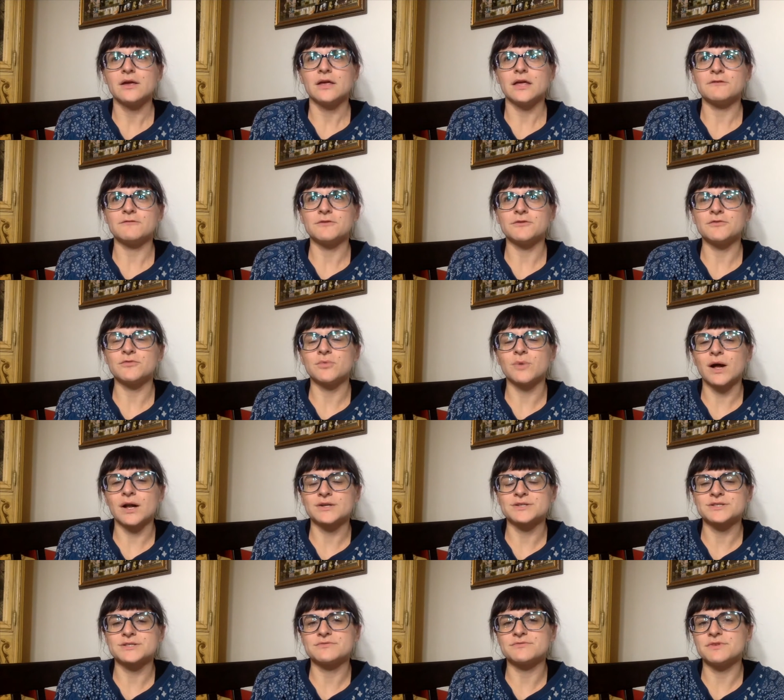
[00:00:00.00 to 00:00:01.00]
If you've
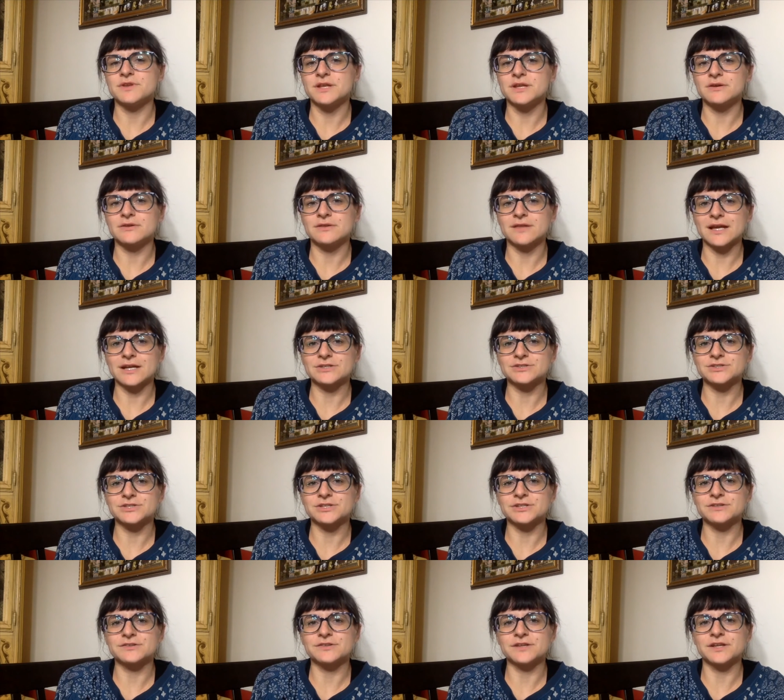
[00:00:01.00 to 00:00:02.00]
watched the video
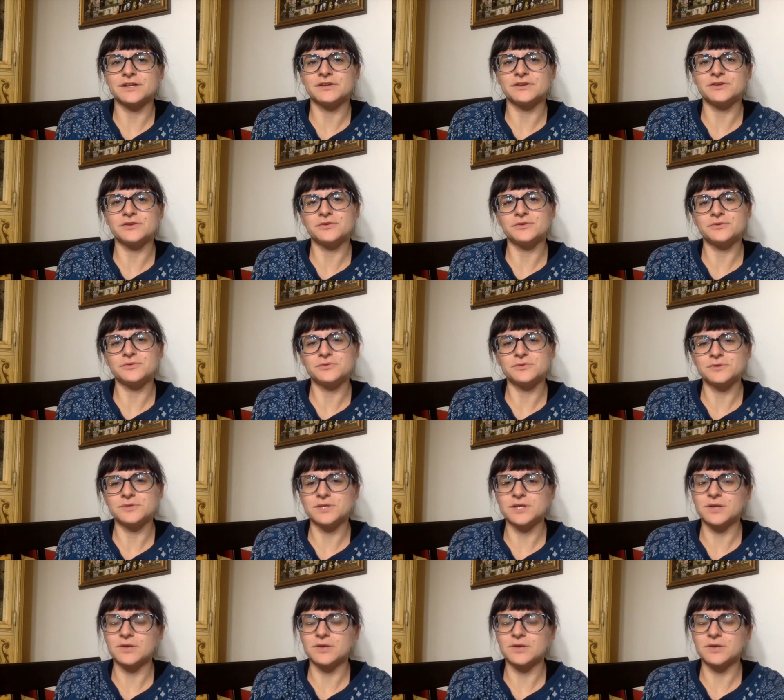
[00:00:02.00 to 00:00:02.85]
lectures and you